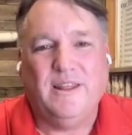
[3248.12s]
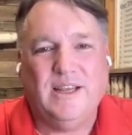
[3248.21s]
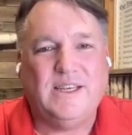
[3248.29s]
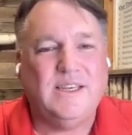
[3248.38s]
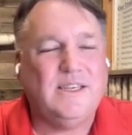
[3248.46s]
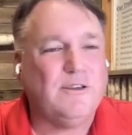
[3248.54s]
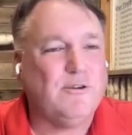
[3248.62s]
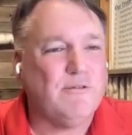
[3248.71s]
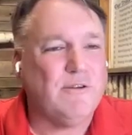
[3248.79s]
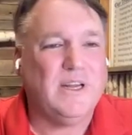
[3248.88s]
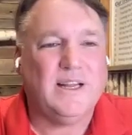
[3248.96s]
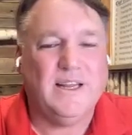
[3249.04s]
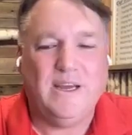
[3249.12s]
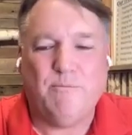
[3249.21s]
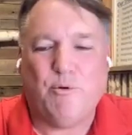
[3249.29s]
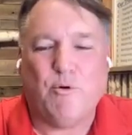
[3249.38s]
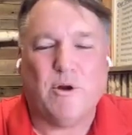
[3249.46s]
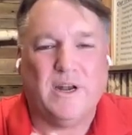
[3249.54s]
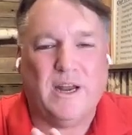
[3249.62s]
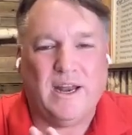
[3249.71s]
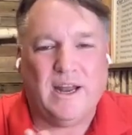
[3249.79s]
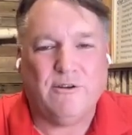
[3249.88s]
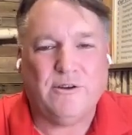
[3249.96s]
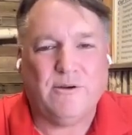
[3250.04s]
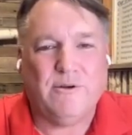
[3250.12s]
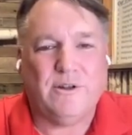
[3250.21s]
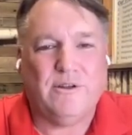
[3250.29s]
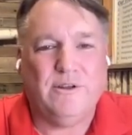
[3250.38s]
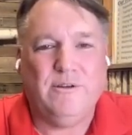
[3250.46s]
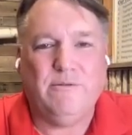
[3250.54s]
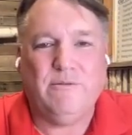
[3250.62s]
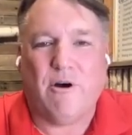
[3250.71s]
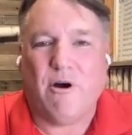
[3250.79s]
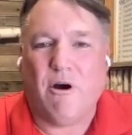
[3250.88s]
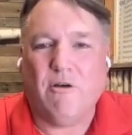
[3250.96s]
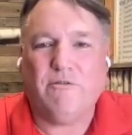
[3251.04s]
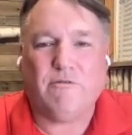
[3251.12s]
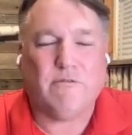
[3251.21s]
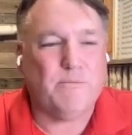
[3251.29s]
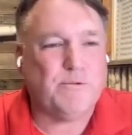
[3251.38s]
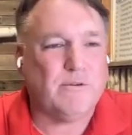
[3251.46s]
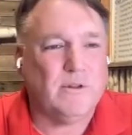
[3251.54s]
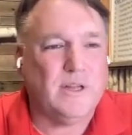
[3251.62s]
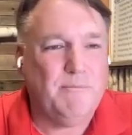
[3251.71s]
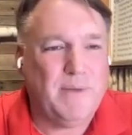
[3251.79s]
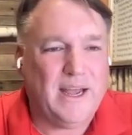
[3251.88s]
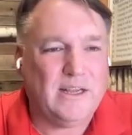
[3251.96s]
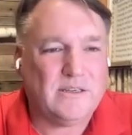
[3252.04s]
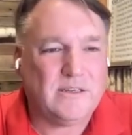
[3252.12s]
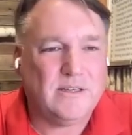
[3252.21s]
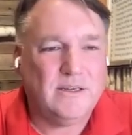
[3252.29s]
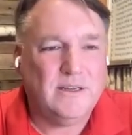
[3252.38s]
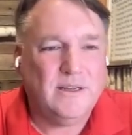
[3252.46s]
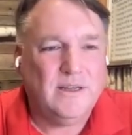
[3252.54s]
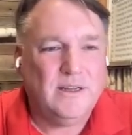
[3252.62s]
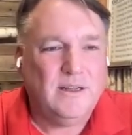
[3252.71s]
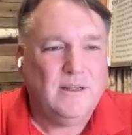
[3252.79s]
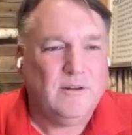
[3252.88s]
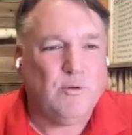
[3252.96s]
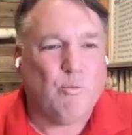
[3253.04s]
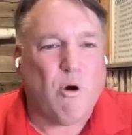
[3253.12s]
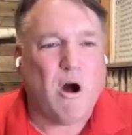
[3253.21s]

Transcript: this is critically important, and I'll show it to you all scripturally based. To